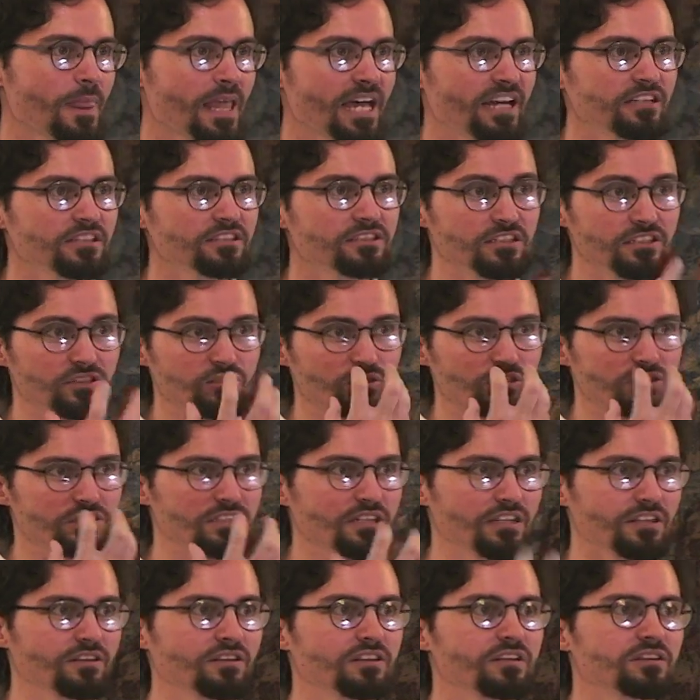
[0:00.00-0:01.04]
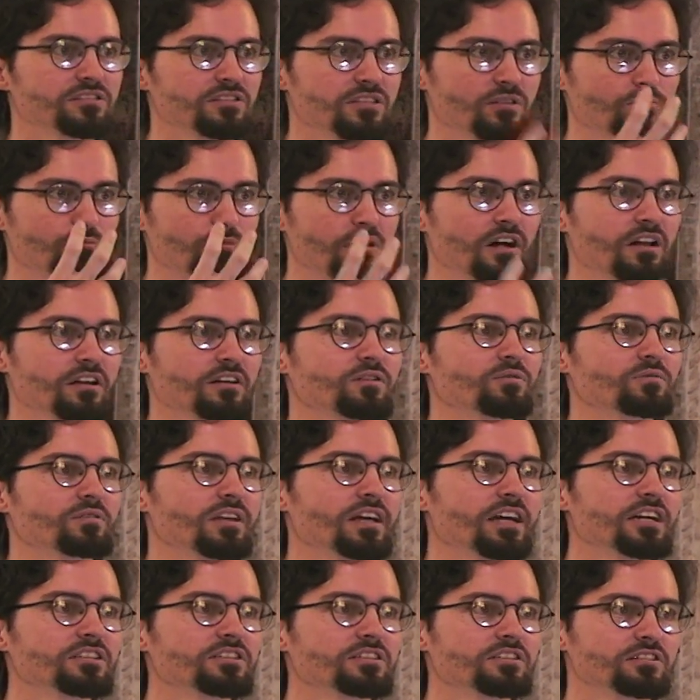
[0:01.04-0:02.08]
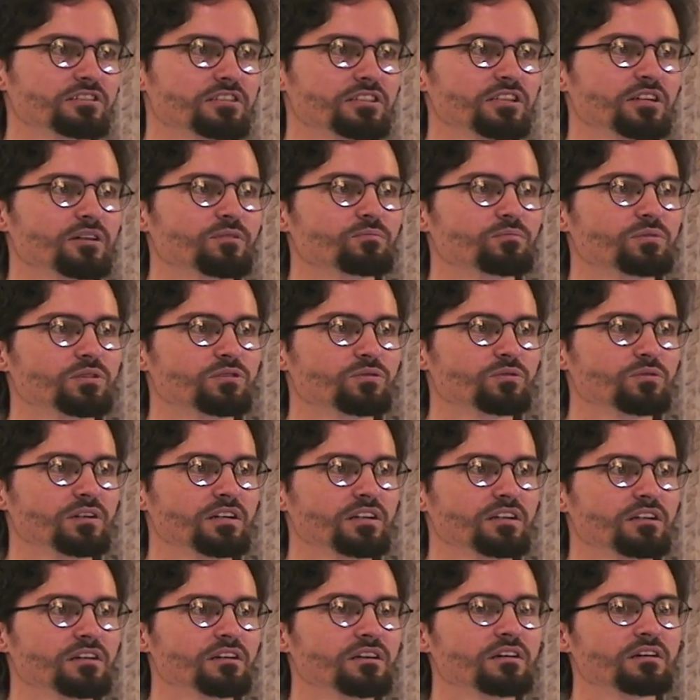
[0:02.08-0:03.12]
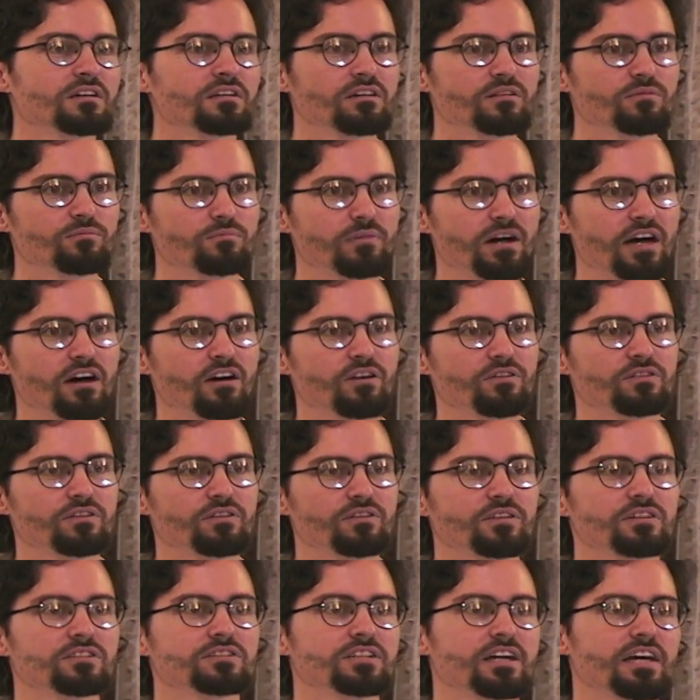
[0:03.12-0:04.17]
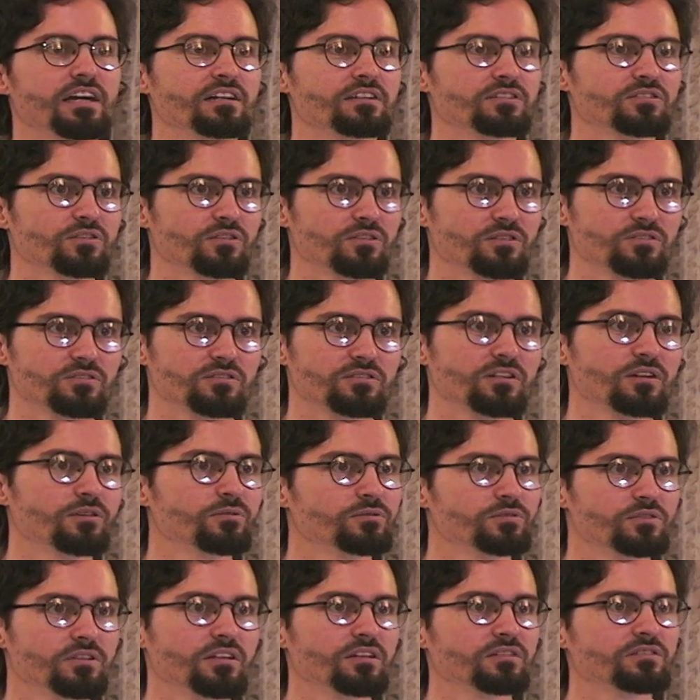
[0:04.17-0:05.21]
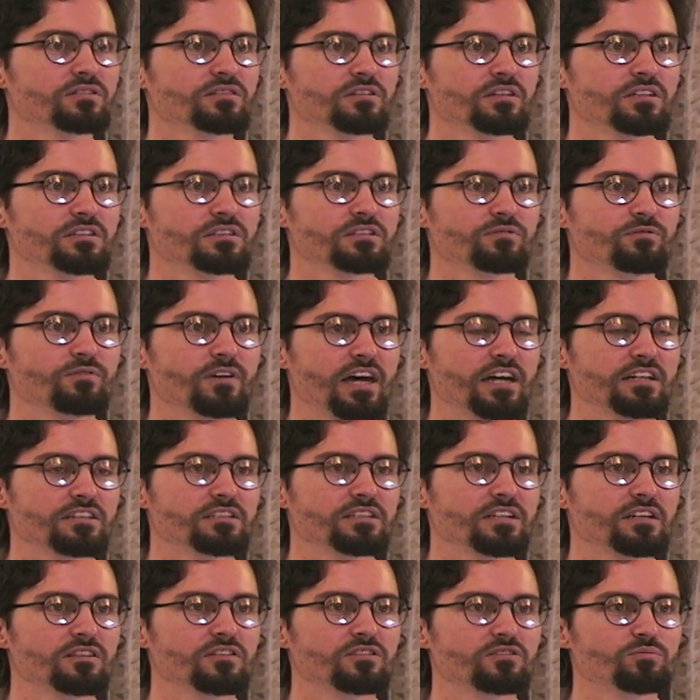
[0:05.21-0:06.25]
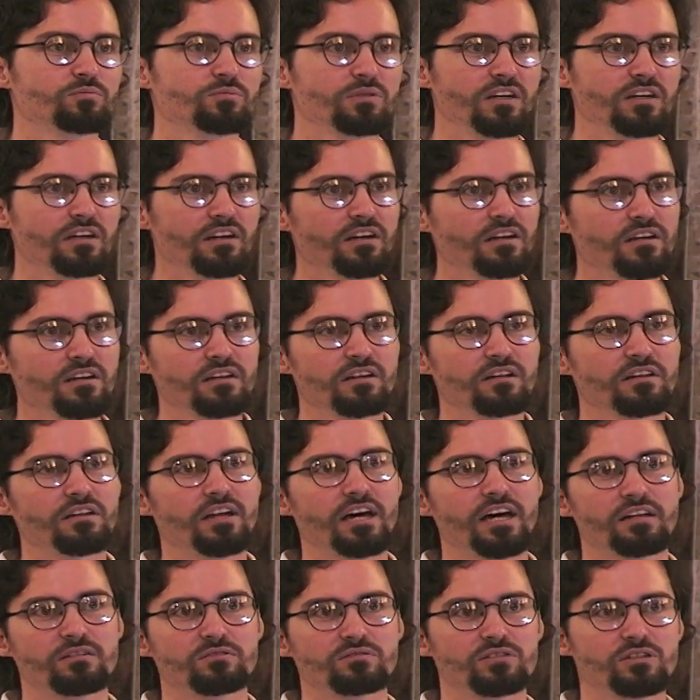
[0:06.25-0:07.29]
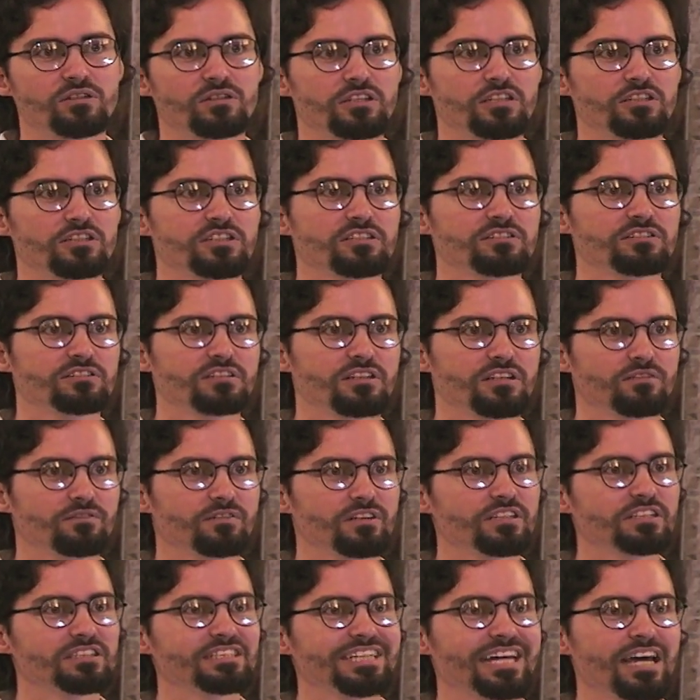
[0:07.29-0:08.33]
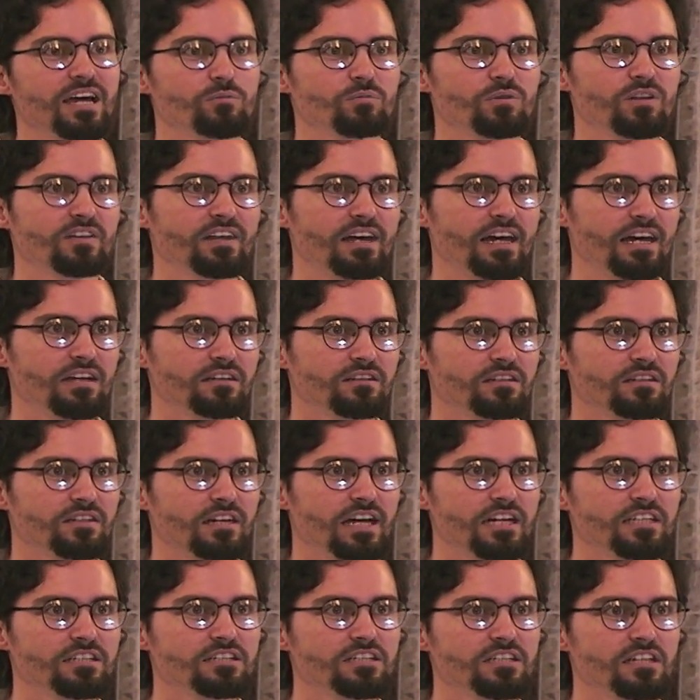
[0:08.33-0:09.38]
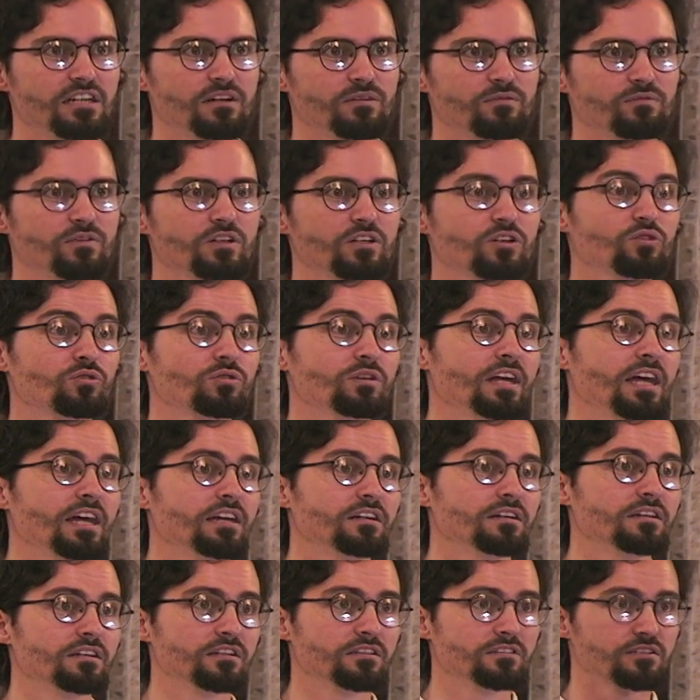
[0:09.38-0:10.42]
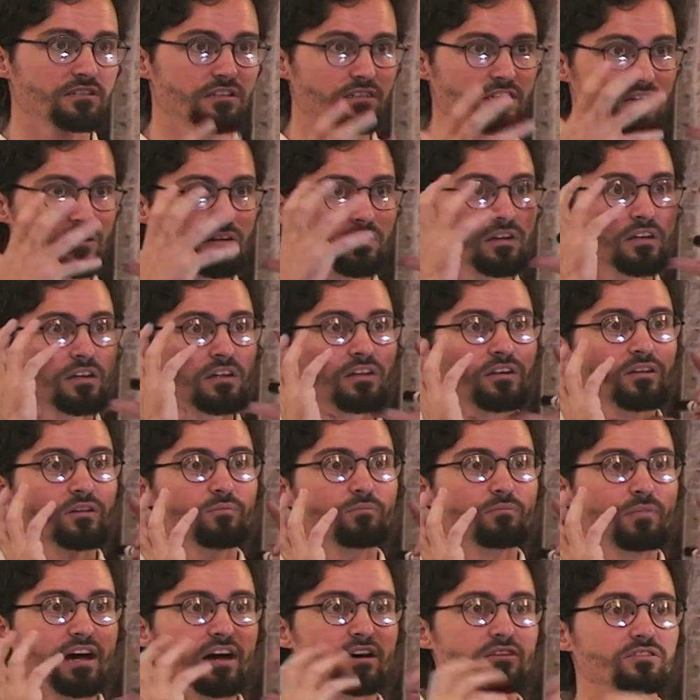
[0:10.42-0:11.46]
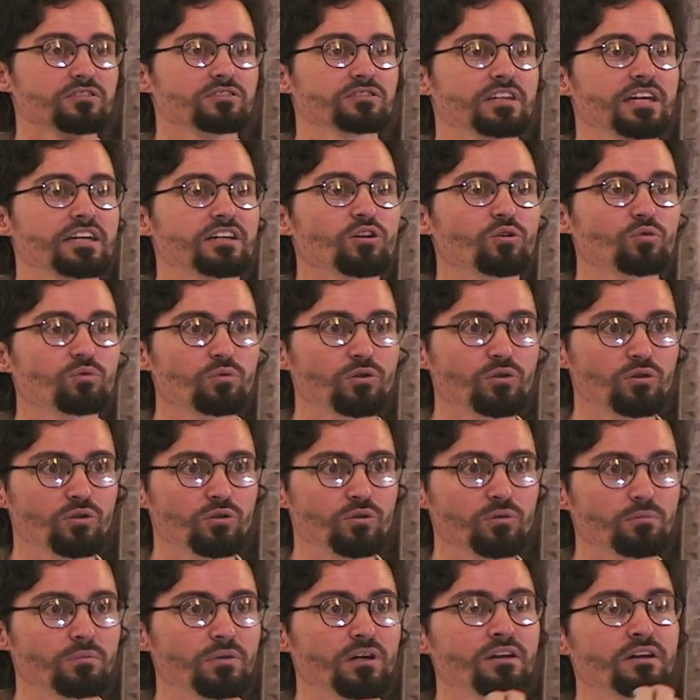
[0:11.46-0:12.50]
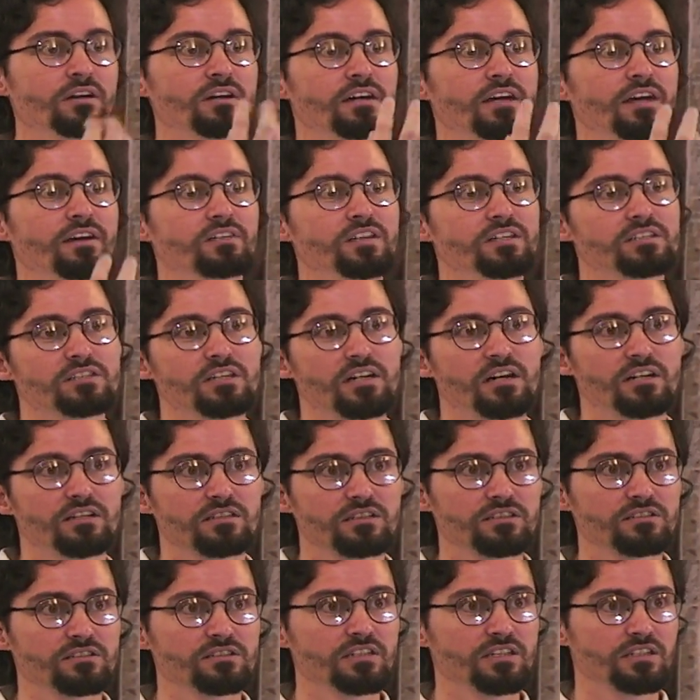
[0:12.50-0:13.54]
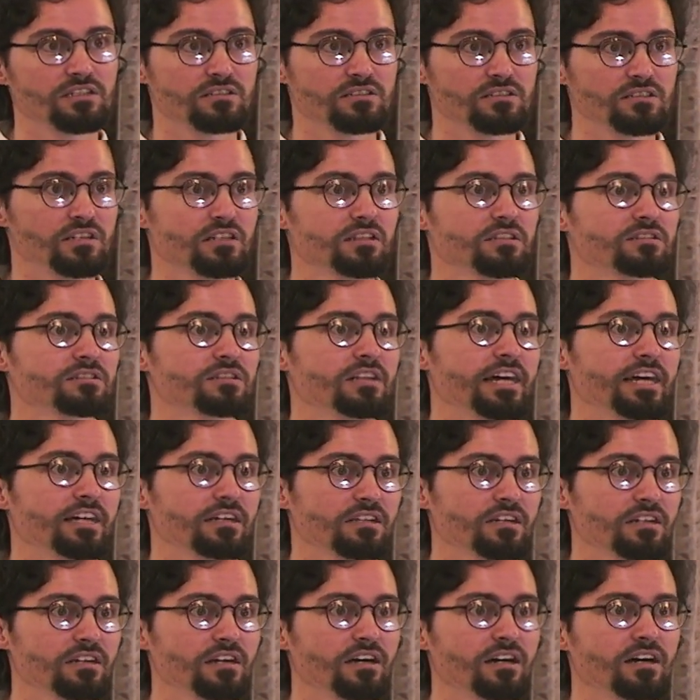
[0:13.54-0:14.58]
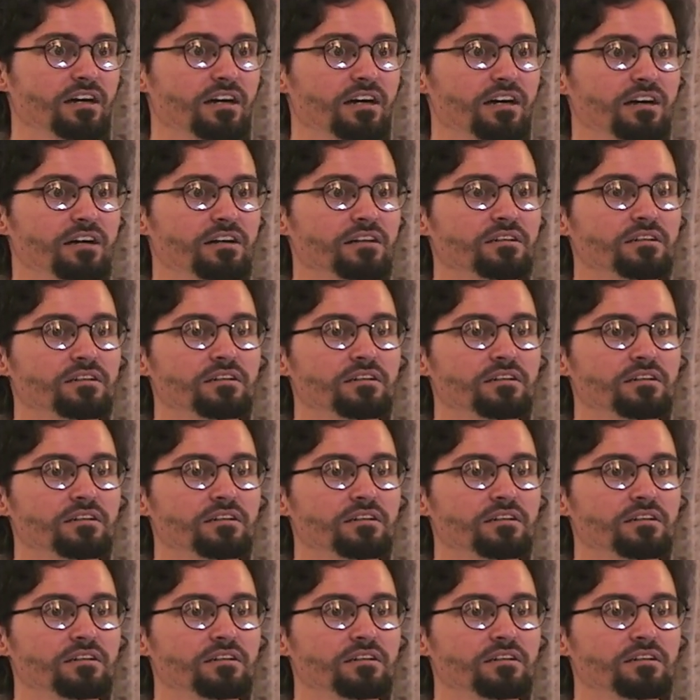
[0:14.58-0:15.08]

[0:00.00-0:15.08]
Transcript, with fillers: And it's interesting the symbolic relationship between the mouth and the genitals. I mean, it's, it's, it's fascinating. There's been a lot of traditions that have examined that the idea of the createdness, that the, the mouth is like a womb and the tongue is, is, is like, uh,